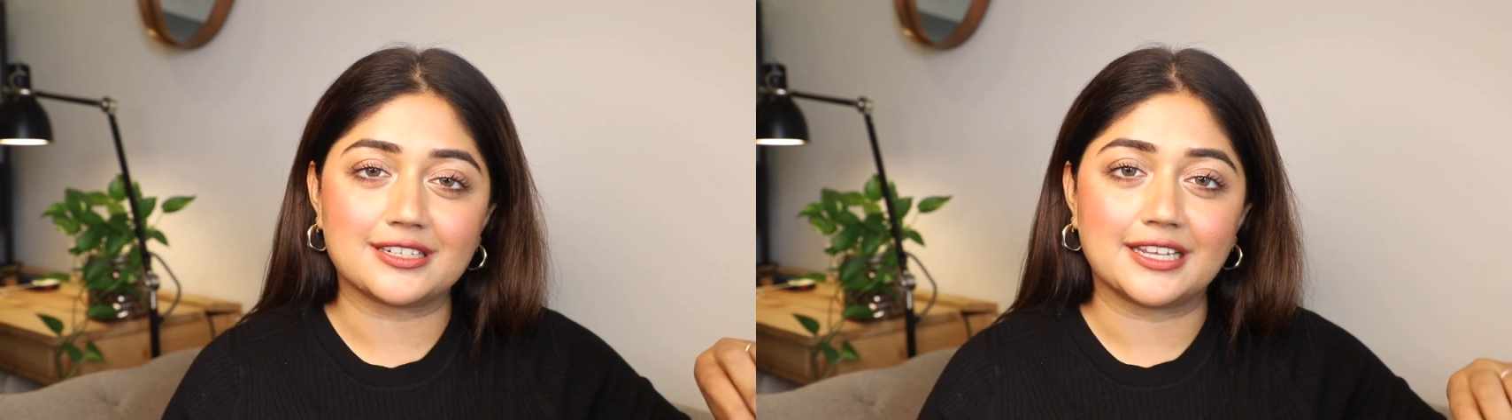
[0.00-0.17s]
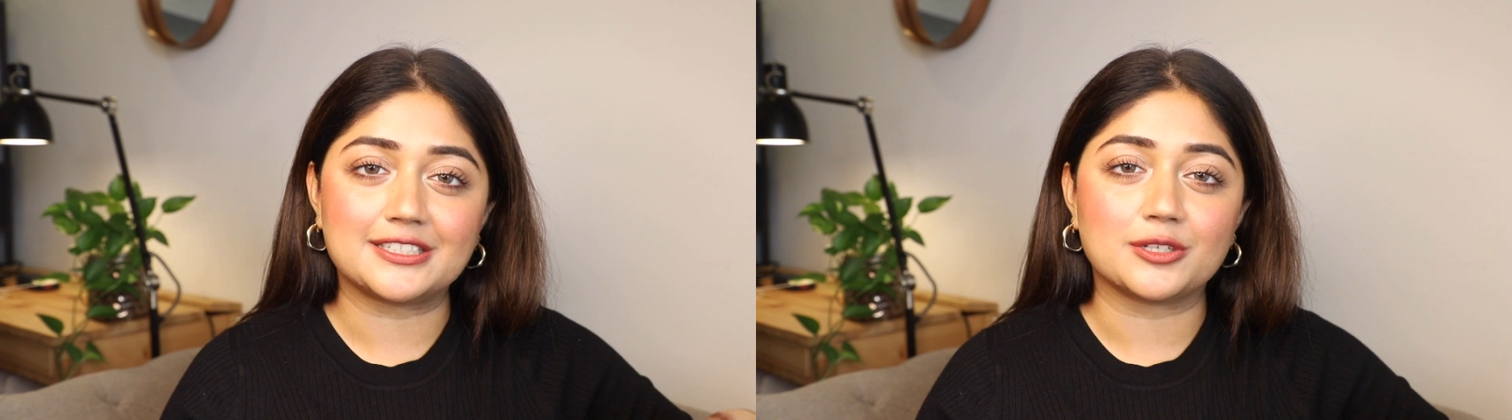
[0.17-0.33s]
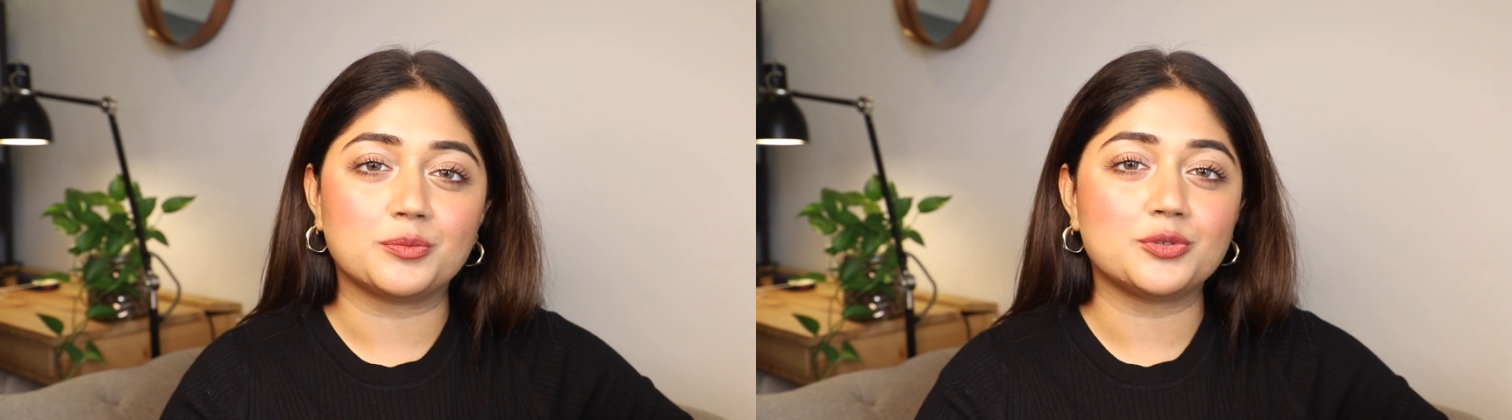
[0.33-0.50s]

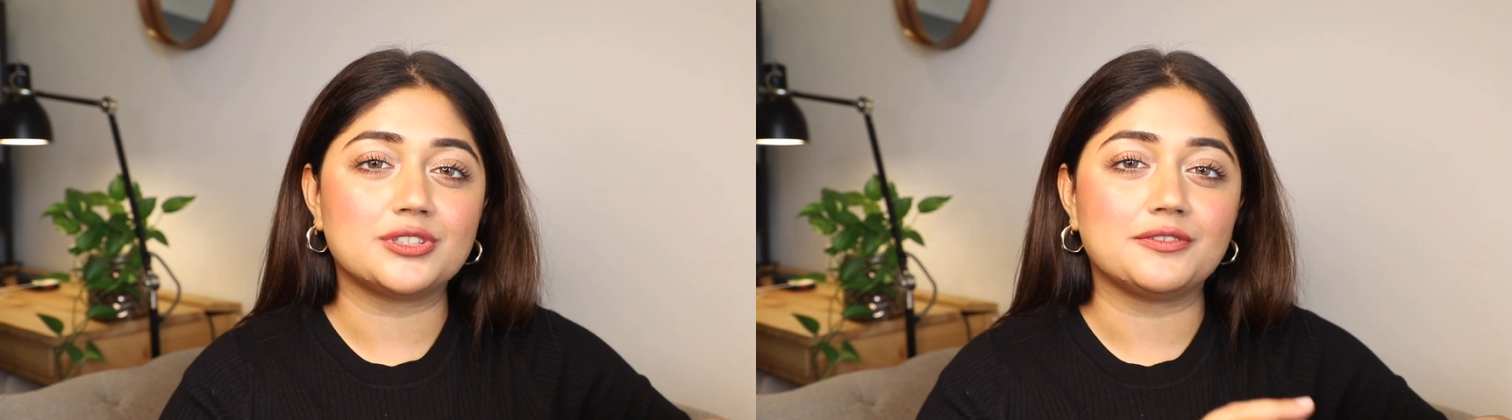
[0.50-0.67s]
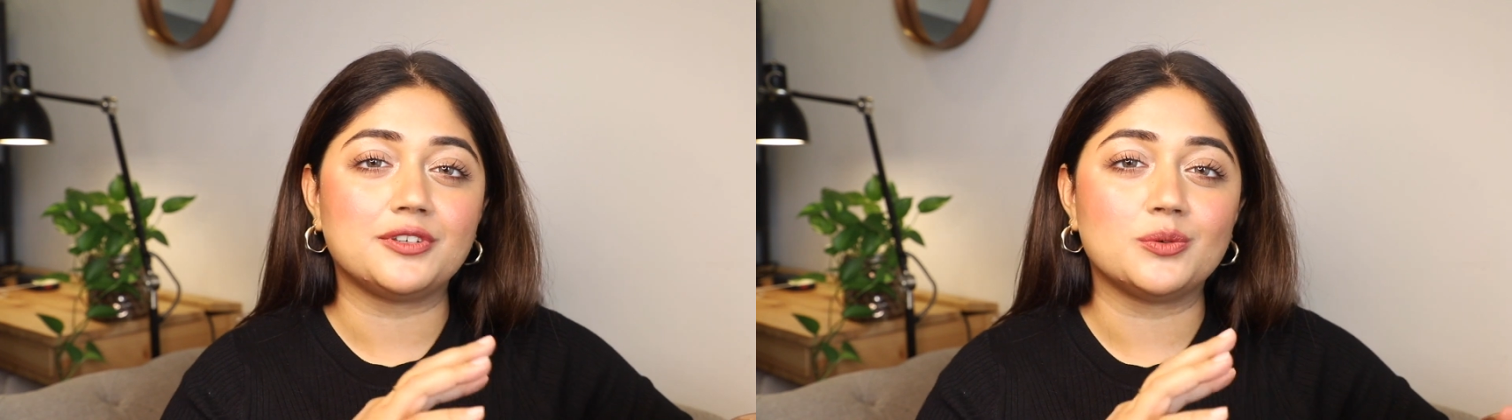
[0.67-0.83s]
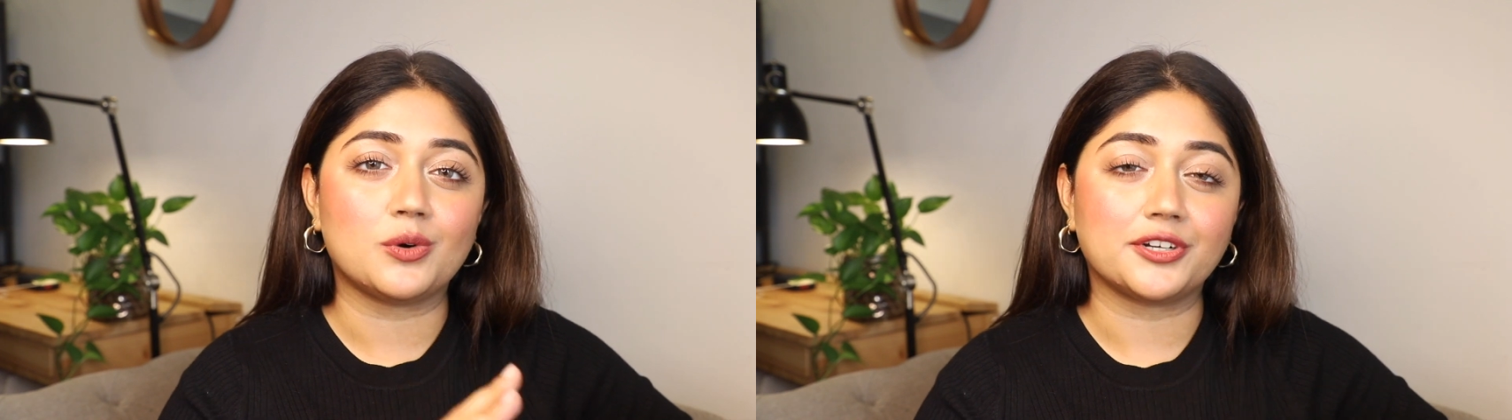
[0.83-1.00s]
Like suppose
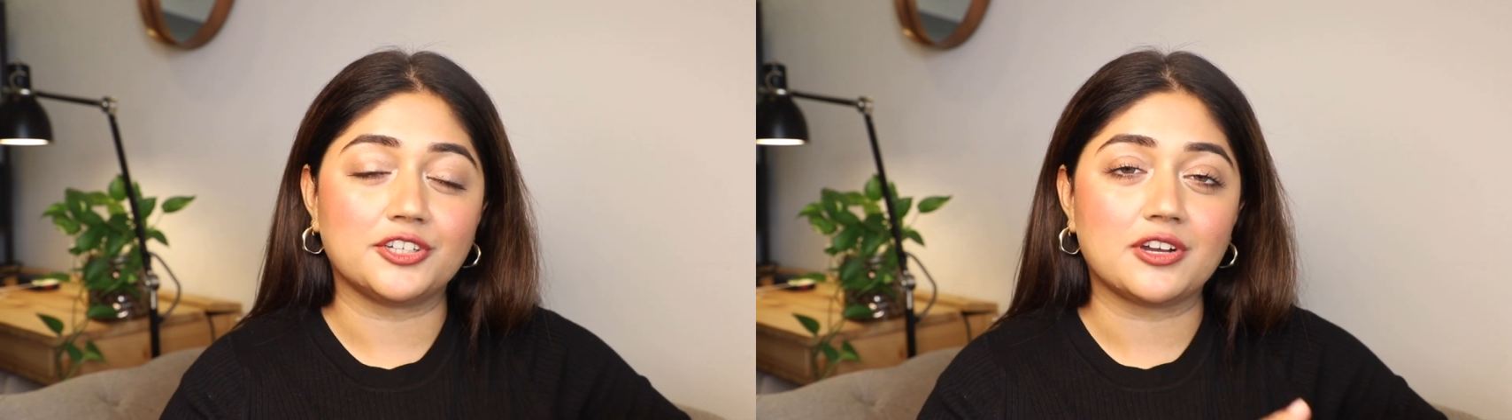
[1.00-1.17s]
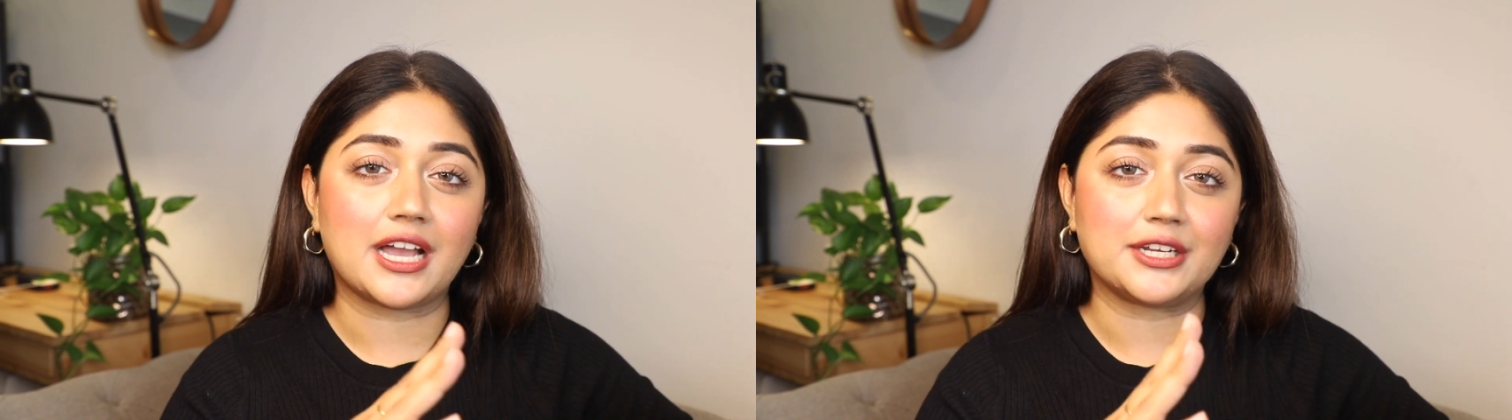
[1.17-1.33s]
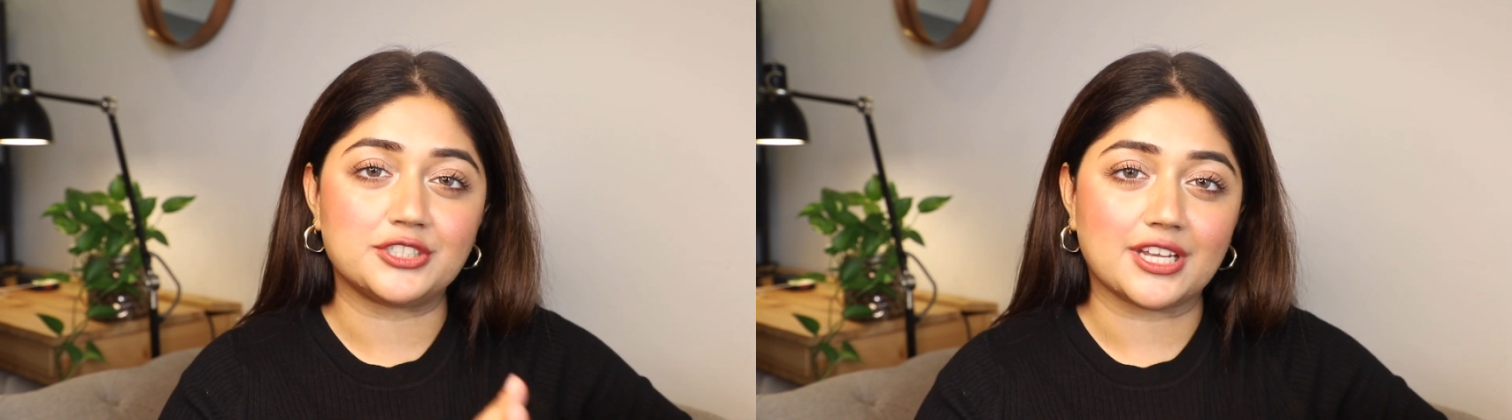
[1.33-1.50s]
if you want your
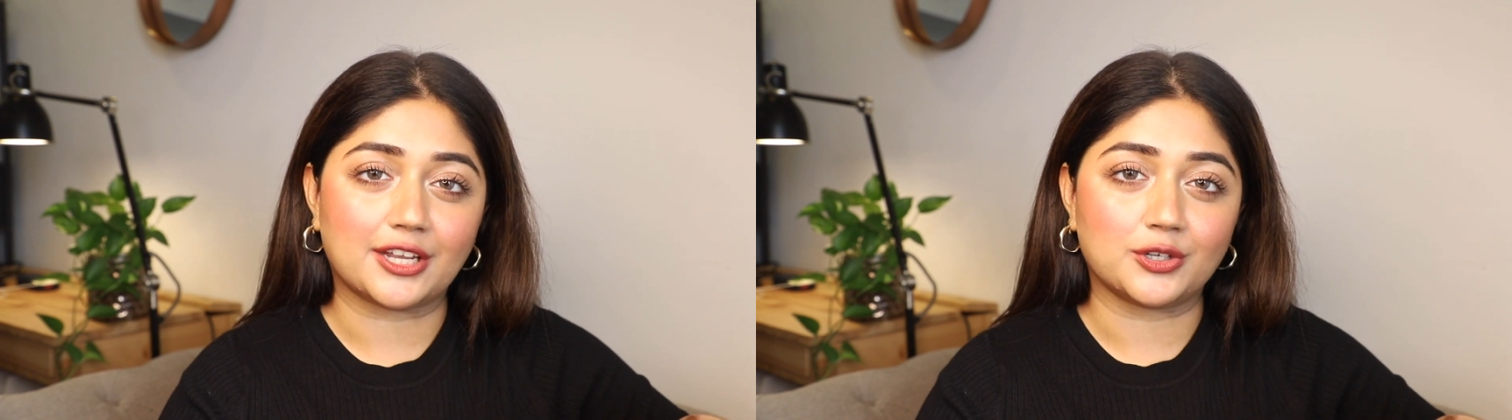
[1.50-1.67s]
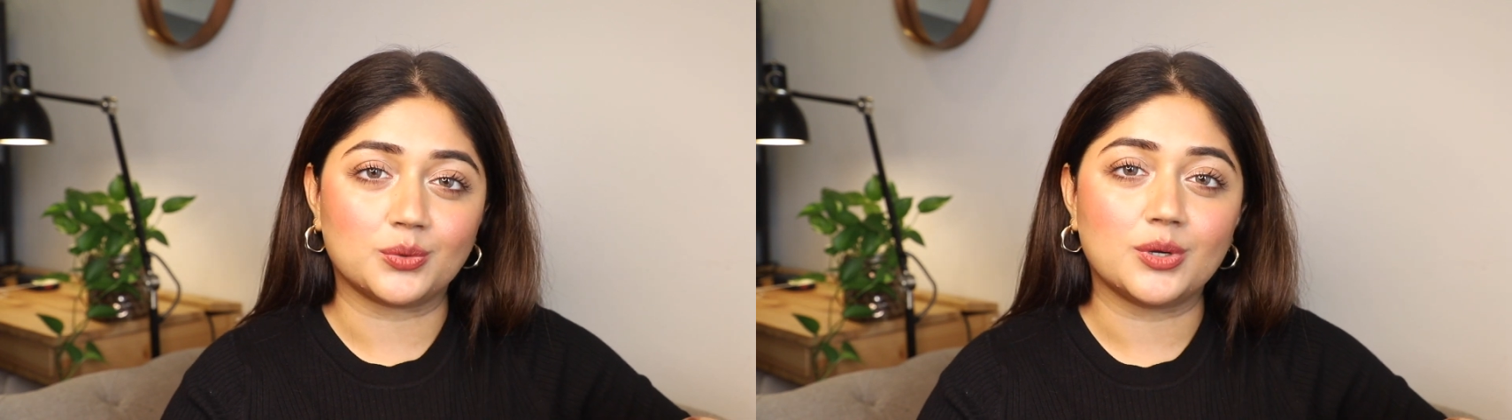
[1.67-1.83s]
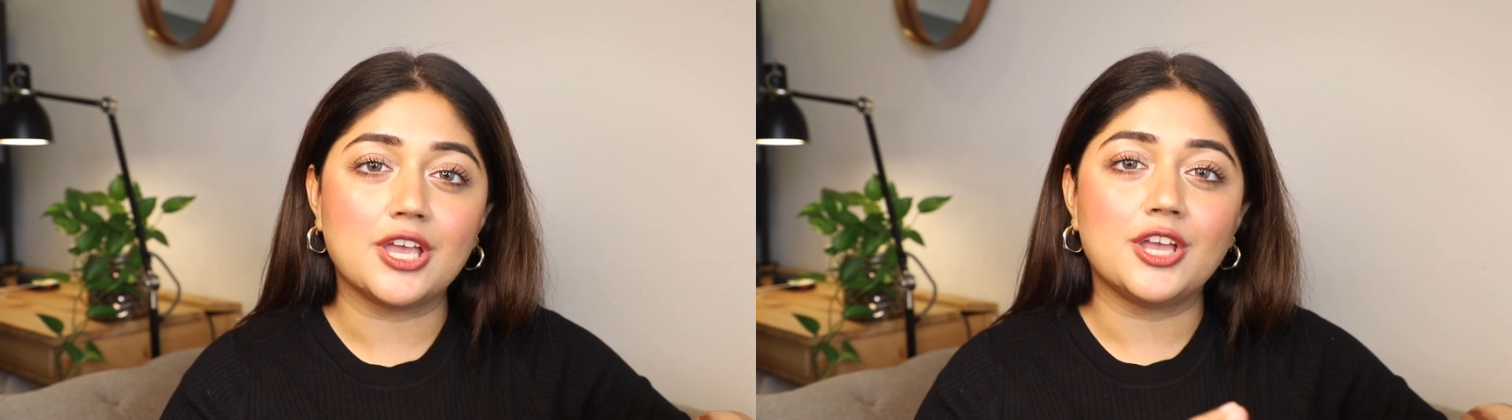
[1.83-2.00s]

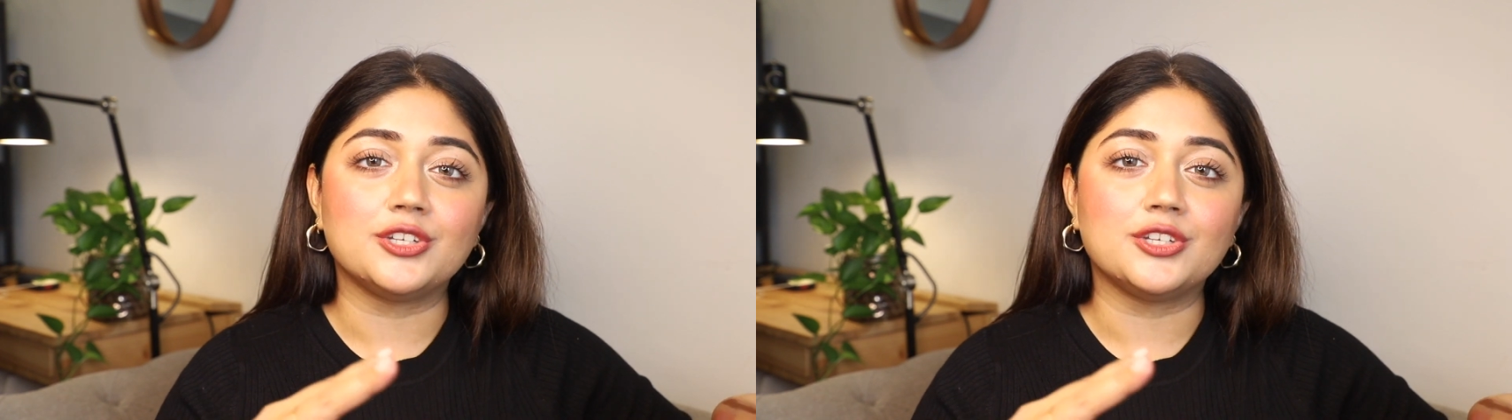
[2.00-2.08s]
eyeshadow